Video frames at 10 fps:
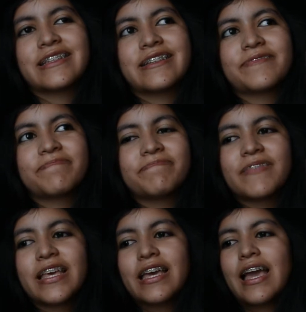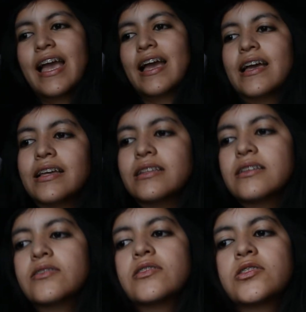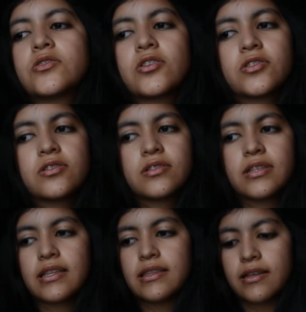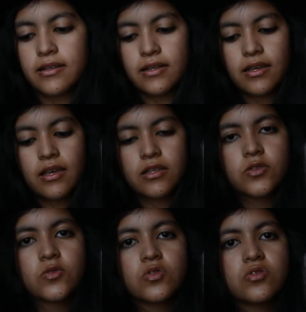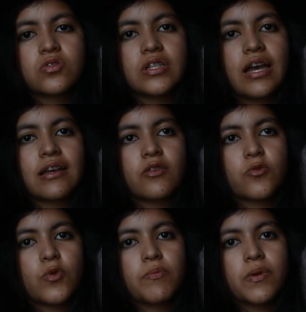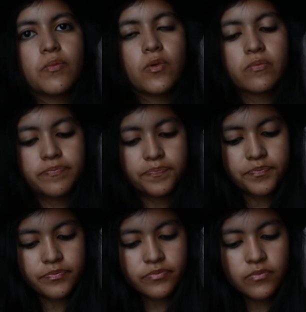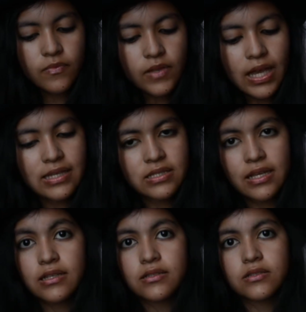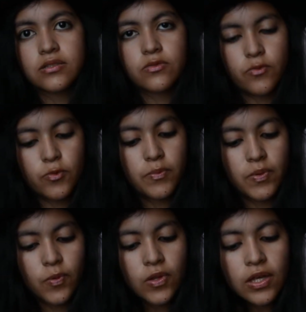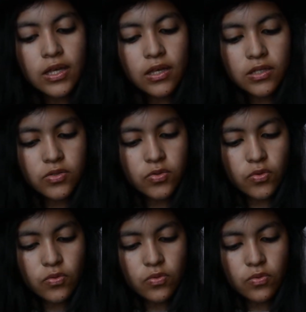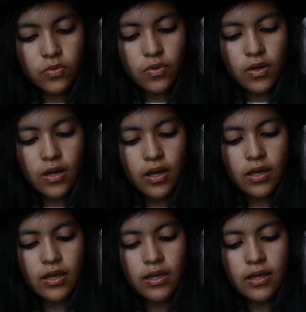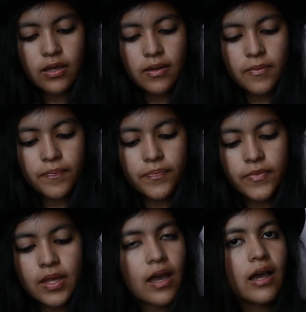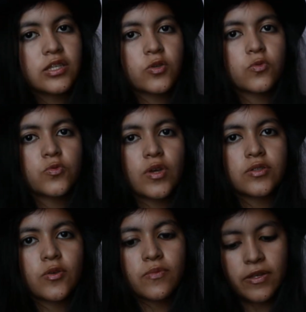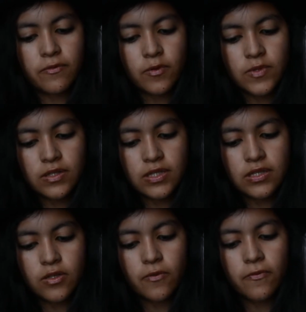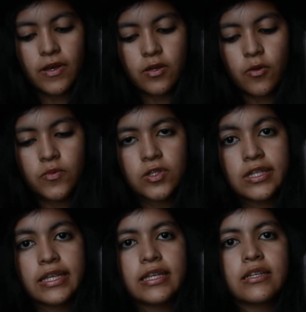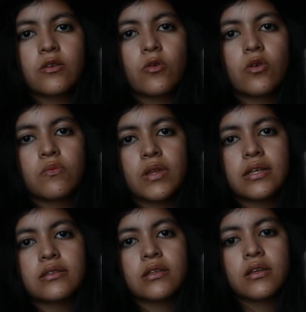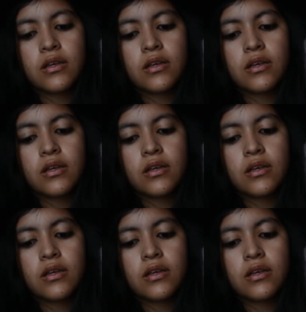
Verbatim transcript: it and in the instructions said that I had to tag three people hashtag three people so um, I chose randomly from the Teen Top fan community in Google Plus